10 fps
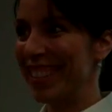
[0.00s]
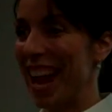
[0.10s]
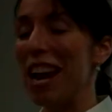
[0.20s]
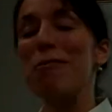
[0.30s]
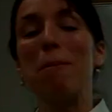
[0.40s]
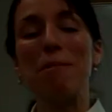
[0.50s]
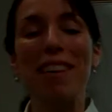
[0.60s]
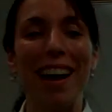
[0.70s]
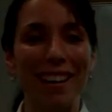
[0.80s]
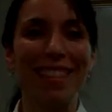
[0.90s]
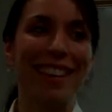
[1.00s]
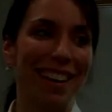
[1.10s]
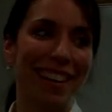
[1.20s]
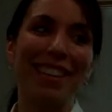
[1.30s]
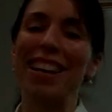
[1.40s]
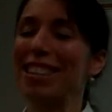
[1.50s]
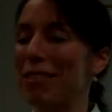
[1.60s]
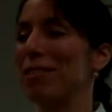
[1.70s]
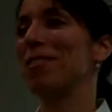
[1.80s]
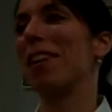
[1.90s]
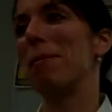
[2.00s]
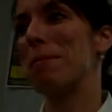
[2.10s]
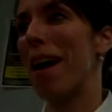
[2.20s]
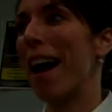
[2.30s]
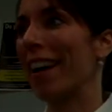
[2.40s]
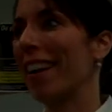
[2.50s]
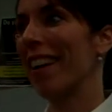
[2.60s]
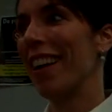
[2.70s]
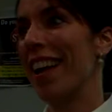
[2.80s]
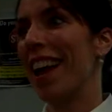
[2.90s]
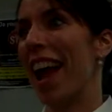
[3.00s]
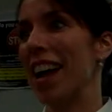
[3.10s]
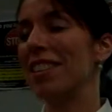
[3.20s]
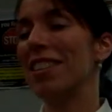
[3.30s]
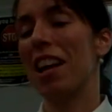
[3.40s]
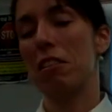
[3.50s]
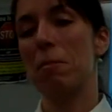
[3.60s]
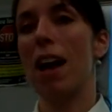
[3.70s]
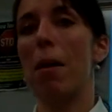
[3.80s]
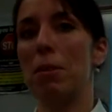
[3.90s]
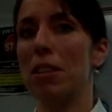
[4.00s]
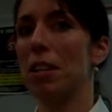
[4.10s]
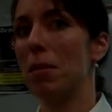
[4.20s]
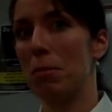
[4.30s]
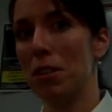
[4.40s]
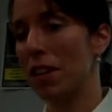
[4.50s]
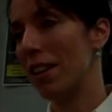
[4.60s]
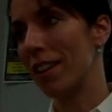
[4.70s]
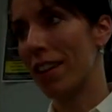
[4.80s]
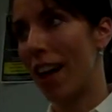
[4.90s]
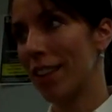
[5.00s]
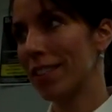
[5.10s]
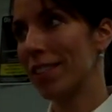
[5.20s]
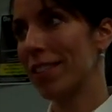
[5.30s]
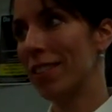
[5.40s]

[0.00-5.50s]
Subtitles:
And I remember at the end of the year, that same student coming back and just telling me how much he had appreciated the class.